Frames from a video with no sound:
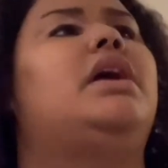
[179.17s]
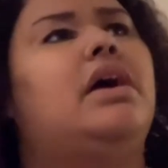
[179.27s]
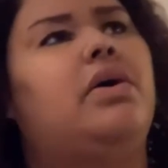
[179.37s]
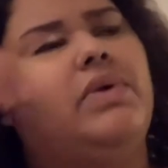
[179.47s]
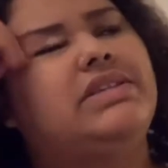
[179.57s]

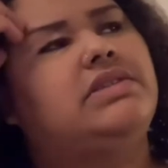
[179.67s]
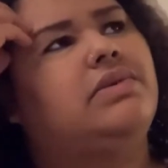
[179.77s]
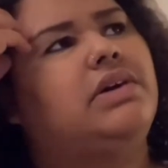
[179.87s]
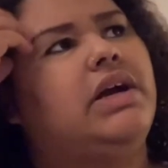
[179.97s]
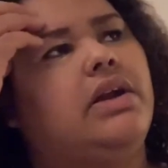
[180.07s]
what's the
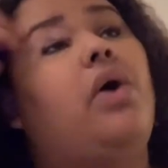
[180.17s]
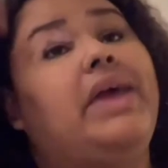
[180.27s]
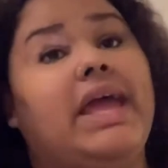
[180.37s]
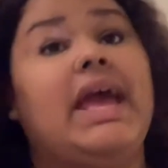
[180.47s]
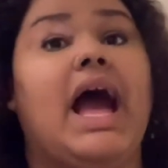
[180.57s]
word? Oh
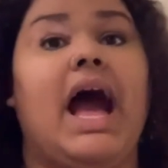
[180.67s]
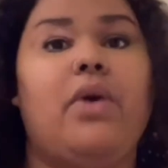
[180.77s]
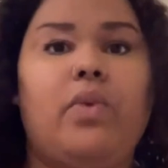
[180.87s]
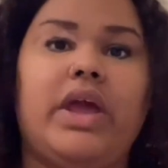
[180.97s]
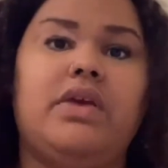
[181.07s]
yeah, I want you